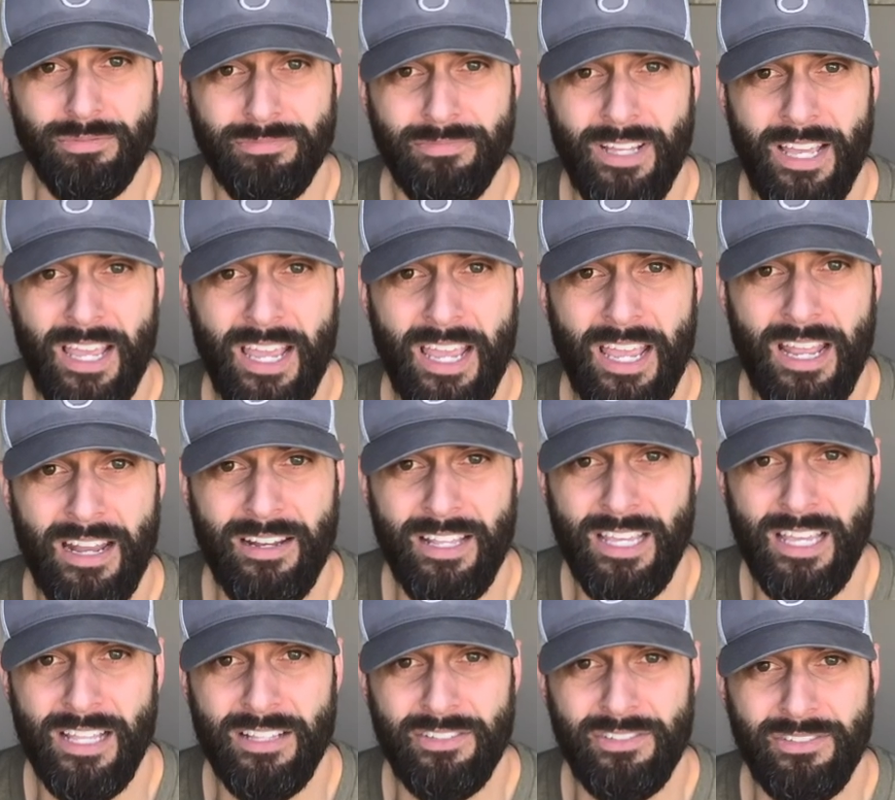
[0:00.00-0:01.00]
And
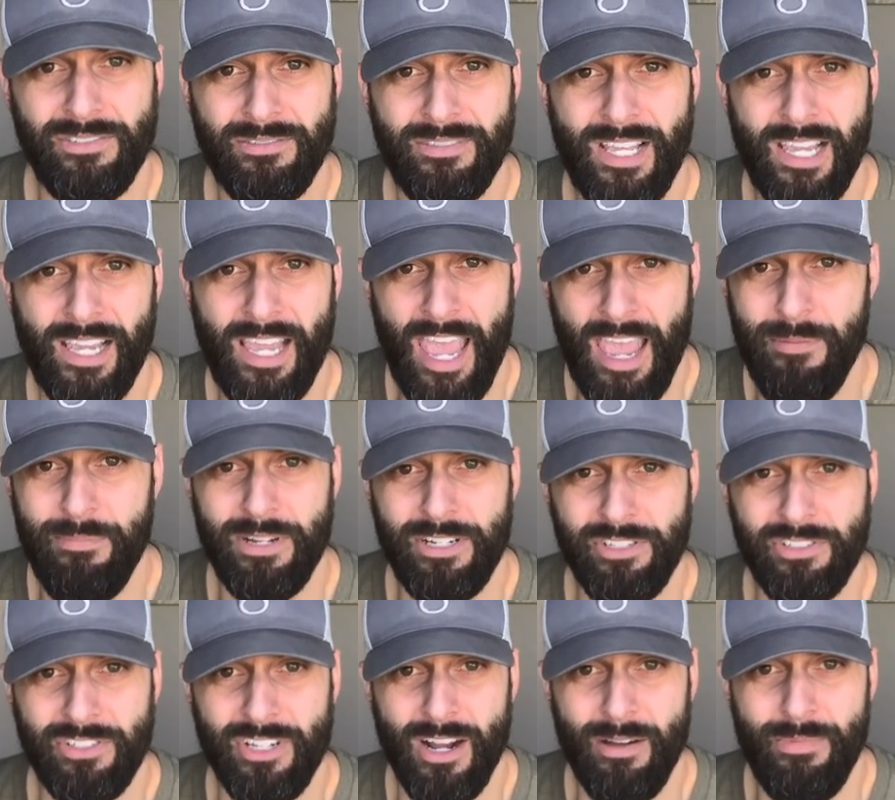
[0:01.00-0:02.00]
it can be
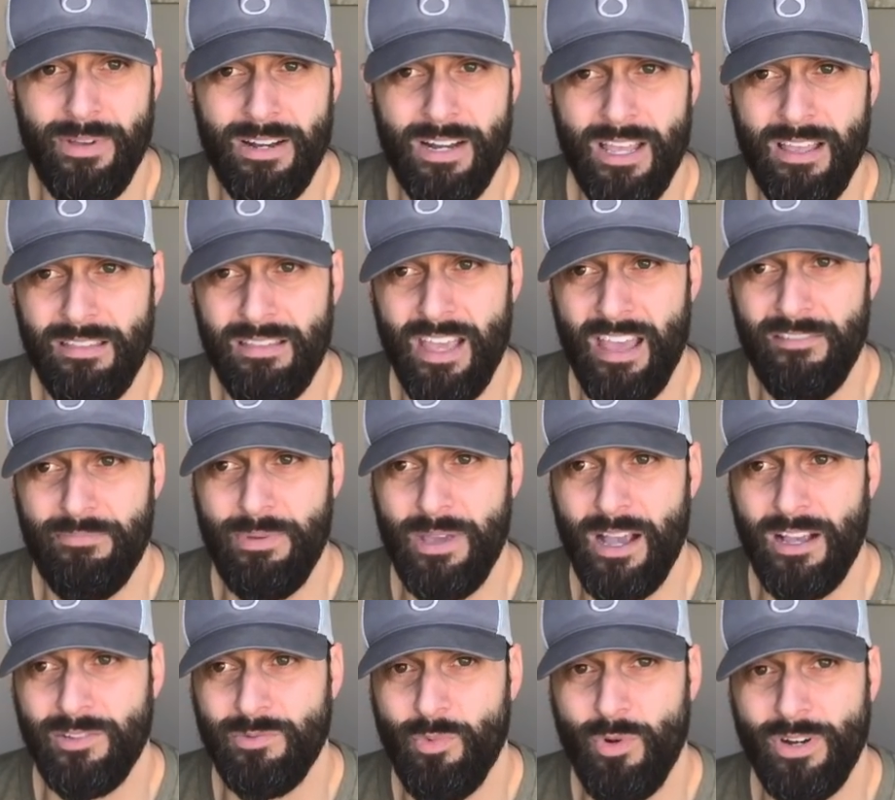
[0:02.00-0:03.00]
disturbing, and the FBI
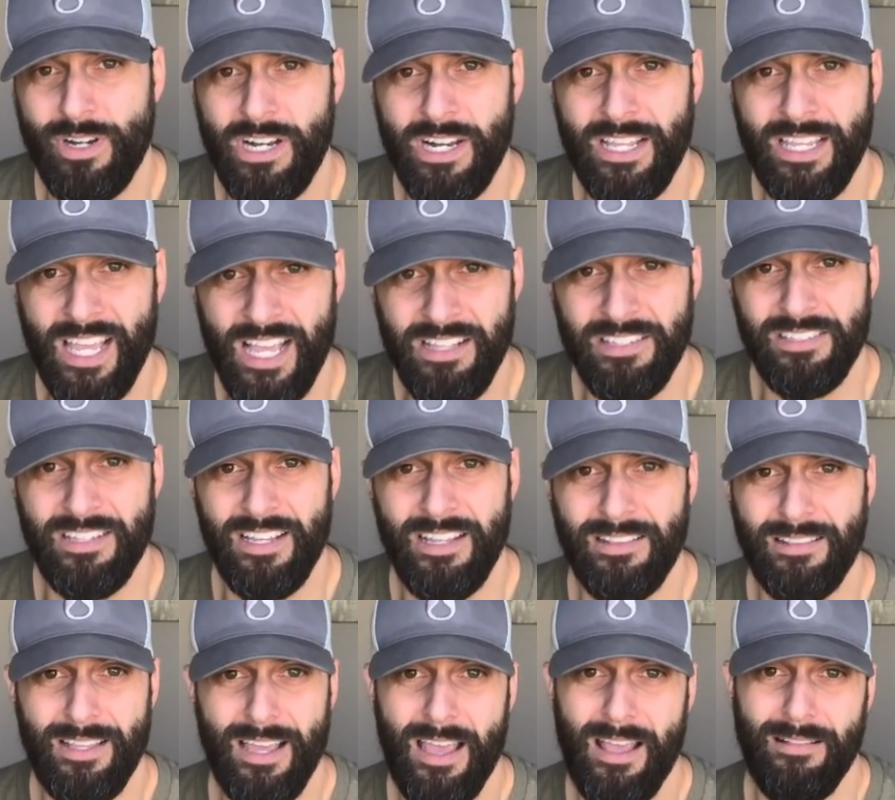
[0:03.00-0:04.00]
is warning against it,
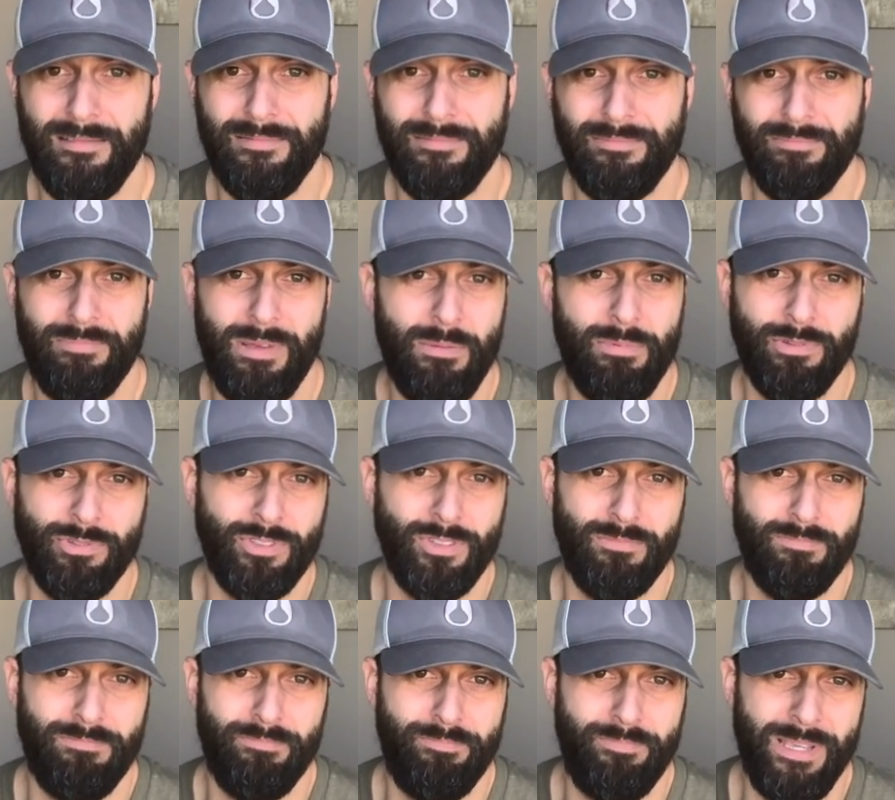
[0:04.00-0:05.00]
that people should
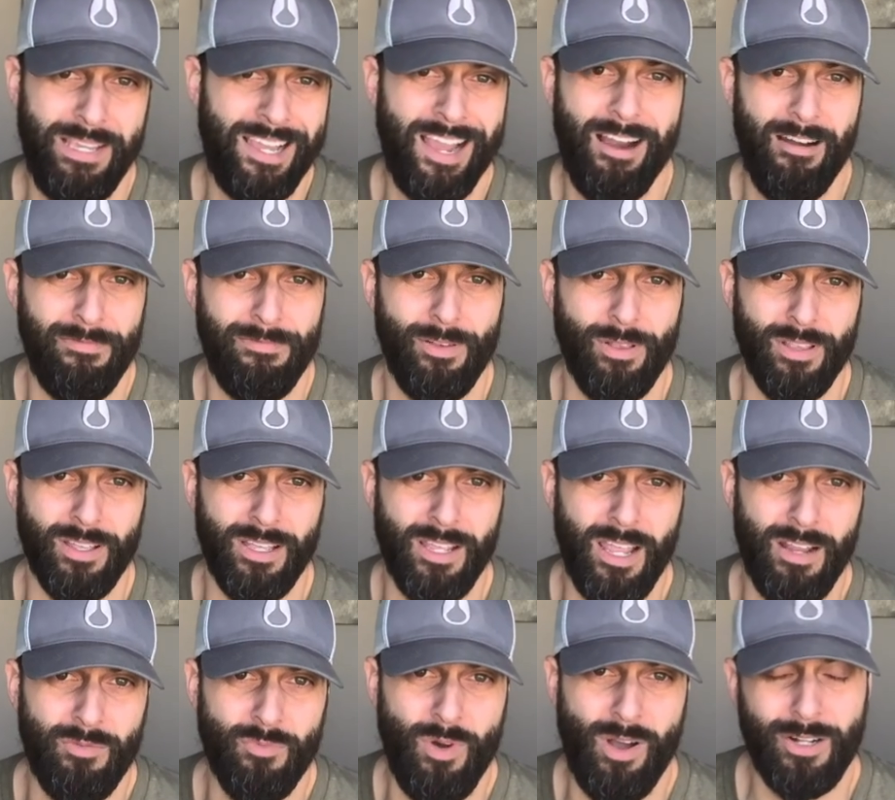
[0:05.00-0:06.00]
be careful
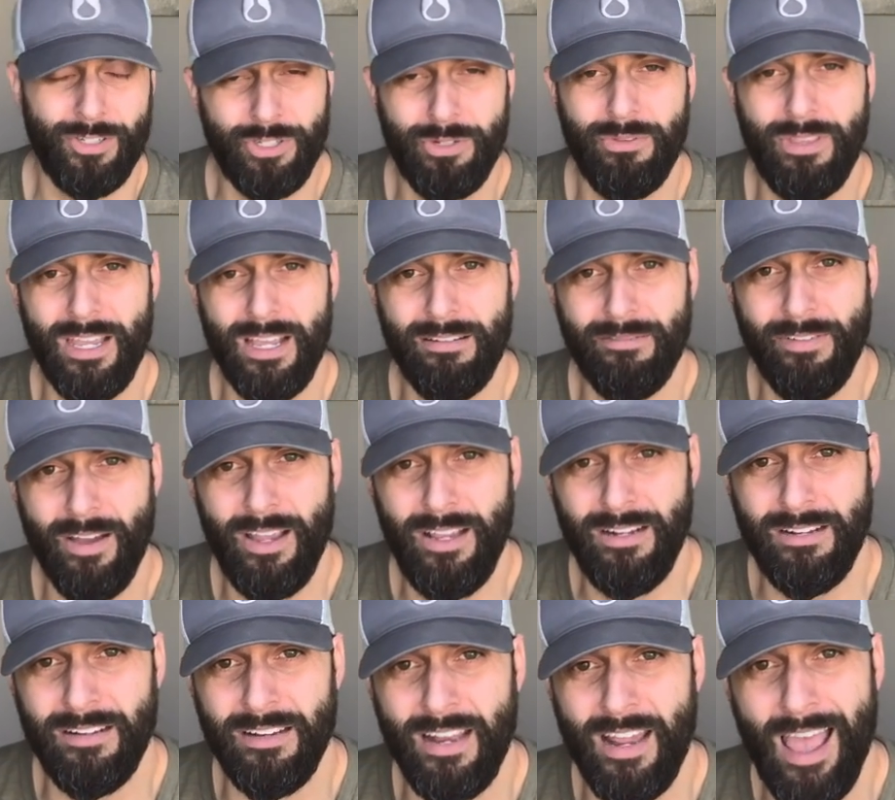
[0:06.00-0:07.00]
and watch who they invite
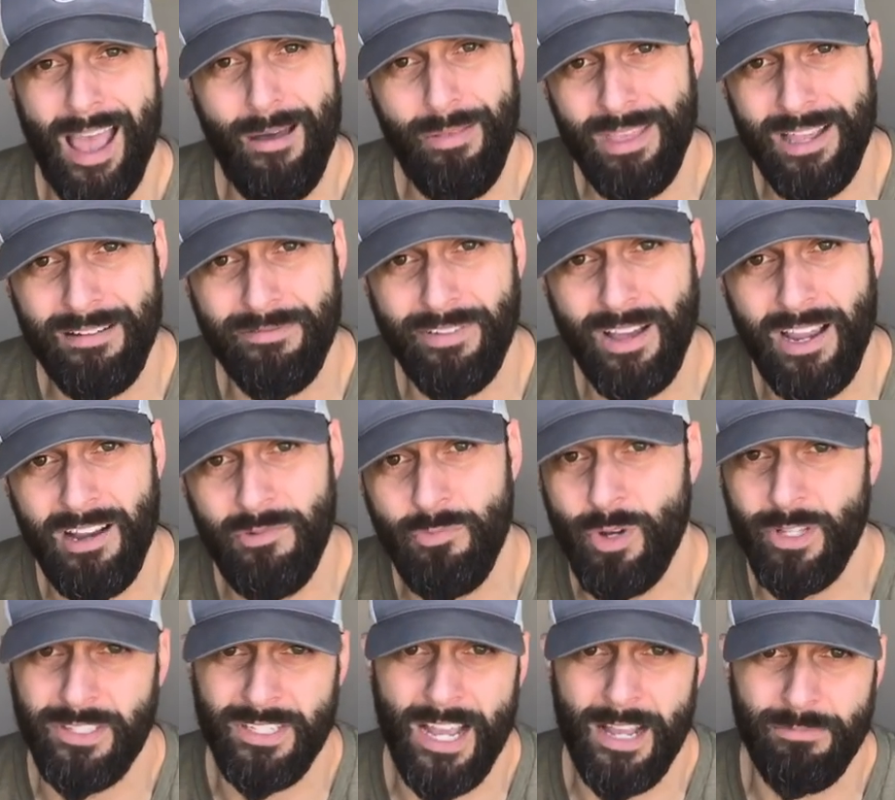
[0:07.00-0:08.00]
and how they invite and what
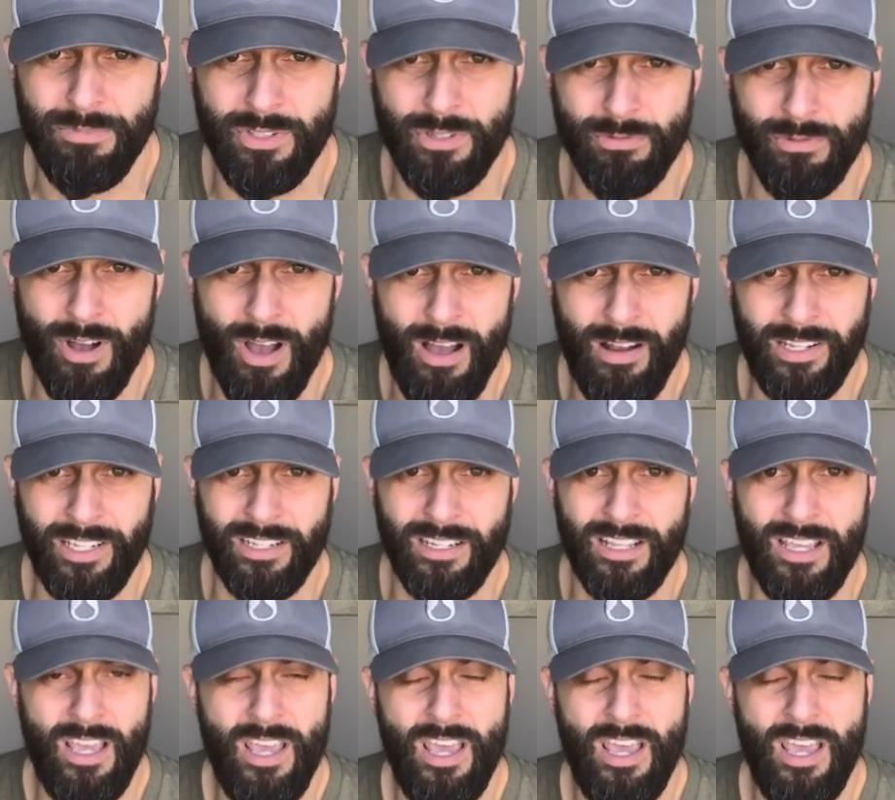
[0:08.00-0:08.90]
times they're on and